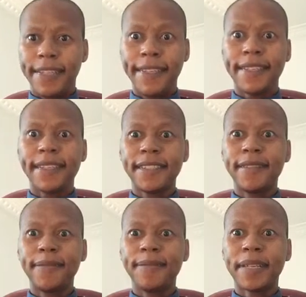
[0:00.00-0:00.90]
Yes,
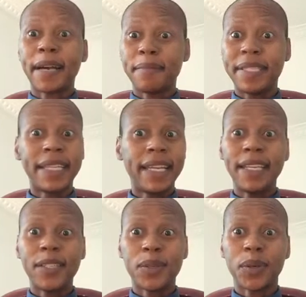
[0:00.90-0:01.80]
I'm
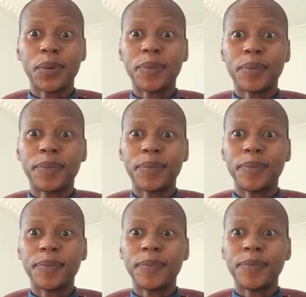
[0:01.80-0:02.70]
saying so,
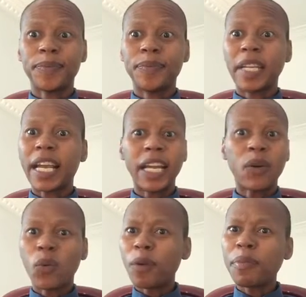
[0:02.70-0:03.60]
and I
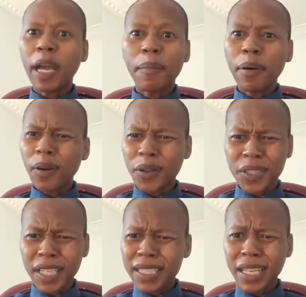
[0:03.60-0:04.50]
won't be
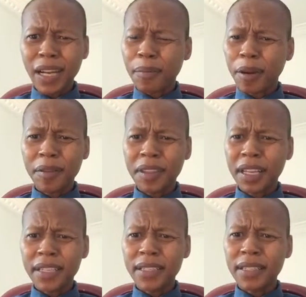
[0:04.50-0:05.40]
apologetic about
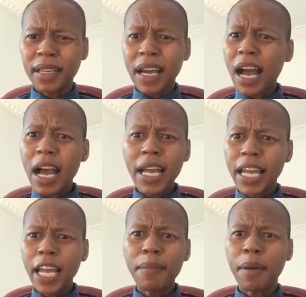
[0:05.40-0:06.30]
that. I
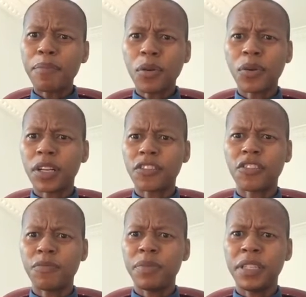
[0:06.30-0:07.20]
am a product
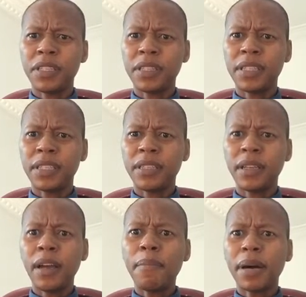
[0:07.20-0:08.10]
of BBBEE,
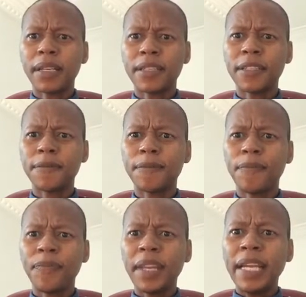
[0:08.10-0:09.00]
but
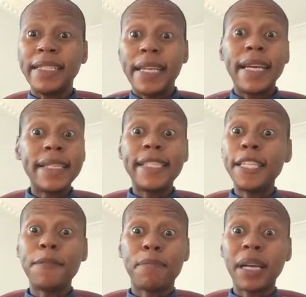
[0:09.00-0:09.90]
did I
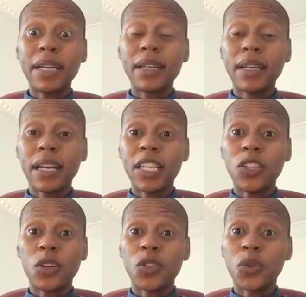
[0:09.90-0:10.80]
sit back
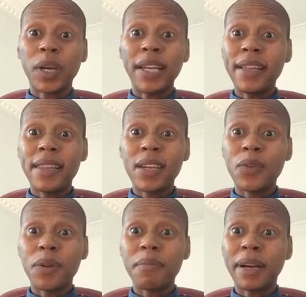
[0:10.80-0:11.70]
and not do
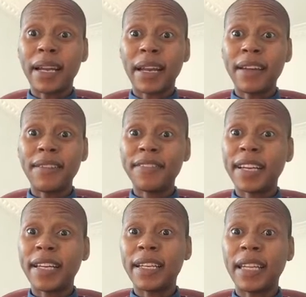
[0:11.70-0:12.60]
anything with my life
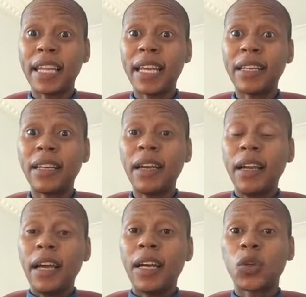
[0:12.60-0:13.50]
and then
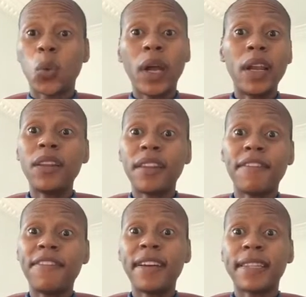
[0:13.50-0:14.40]
dwell on the
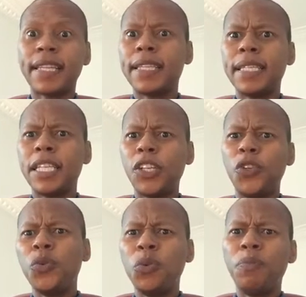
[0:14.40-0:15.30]
fact that there's a
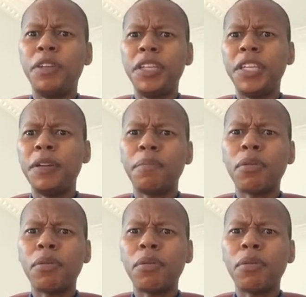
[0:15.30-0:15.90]
new BEE